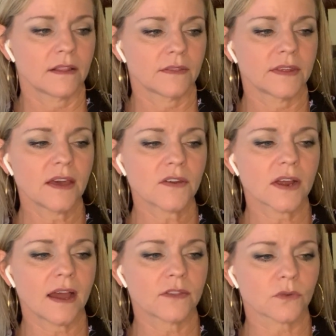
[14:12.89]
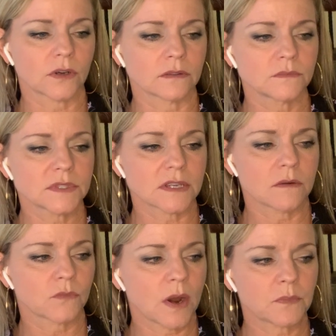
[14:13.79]
The other guy in the room,
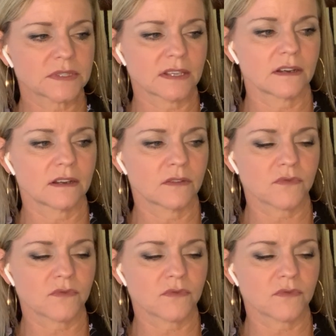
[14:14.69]
some representative